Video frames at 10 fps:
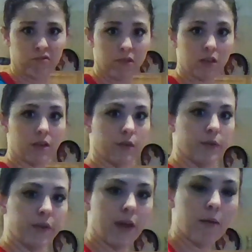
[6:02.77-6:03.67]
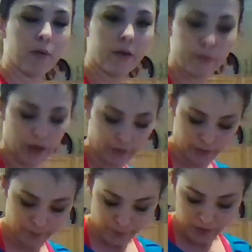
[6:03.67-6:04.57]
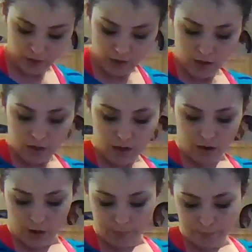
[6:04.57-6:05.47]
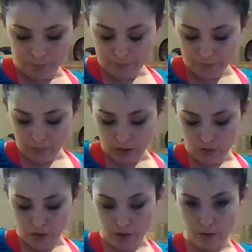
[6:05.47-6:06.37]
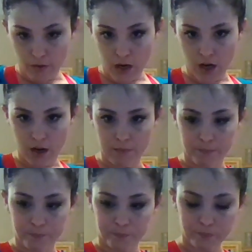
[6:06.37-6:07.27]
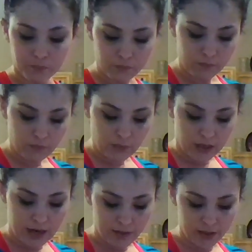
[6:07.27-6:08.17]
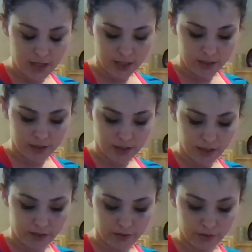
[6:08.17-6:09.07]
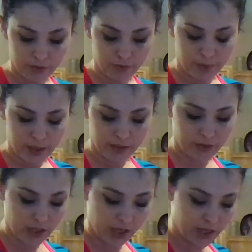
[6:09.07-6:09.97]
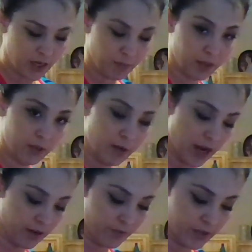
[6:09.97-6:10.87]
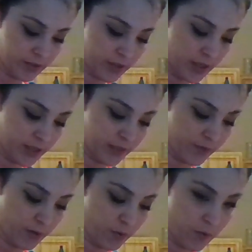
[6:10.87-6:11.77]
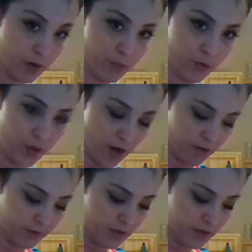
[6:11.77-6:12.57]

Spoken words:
I don't know who would do that, but whatever. All right. So now that that's done, there's a little piece of sticky tape on the back of this adhesive that we want to pull off.